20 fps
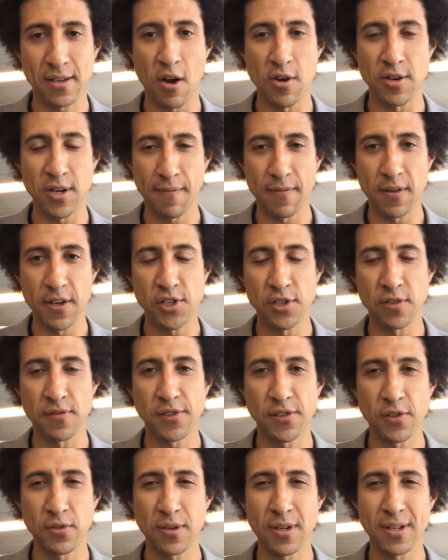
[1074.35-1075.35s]
Our definition of
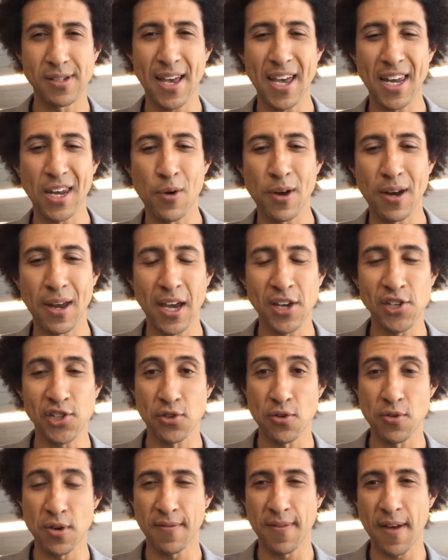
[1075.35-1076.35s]
student is anyone age
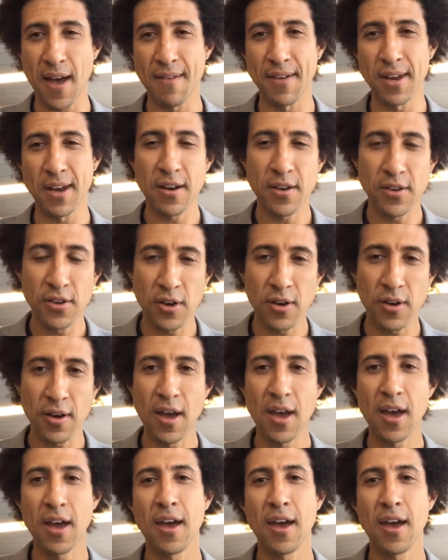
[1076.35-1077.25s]
35 and under.